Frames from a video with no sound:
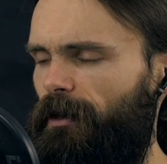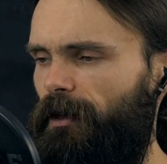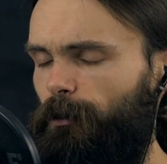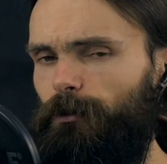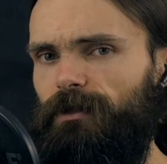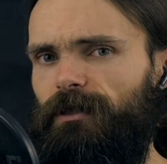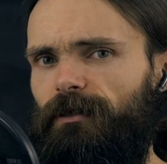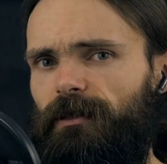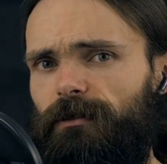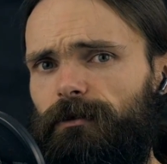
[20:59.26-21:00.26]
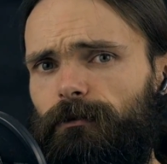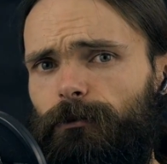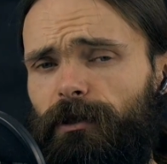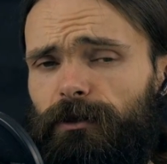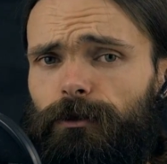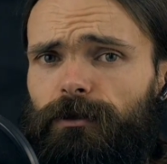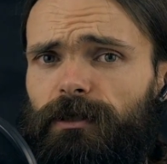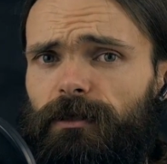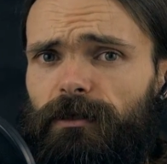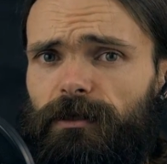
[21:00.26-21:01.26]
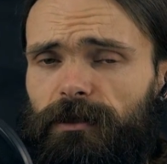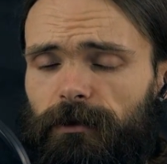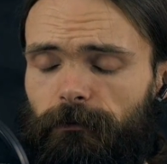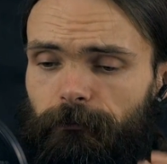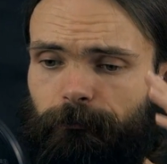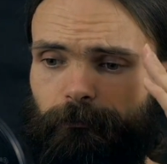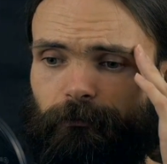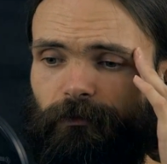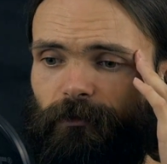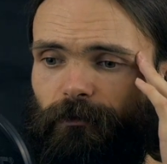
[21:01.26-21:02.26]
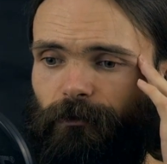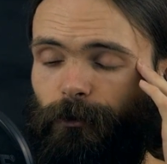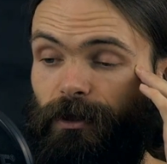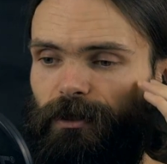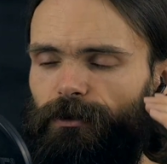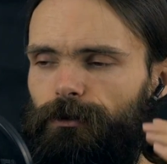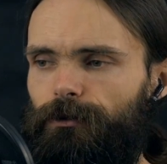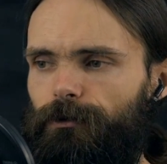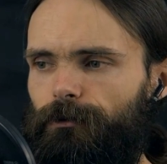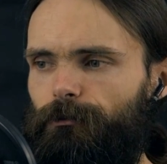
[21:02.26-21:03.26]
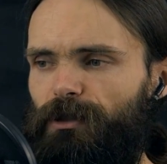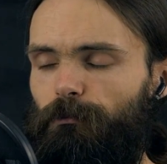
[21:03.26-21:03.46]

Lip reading: I would say that what you need is really to be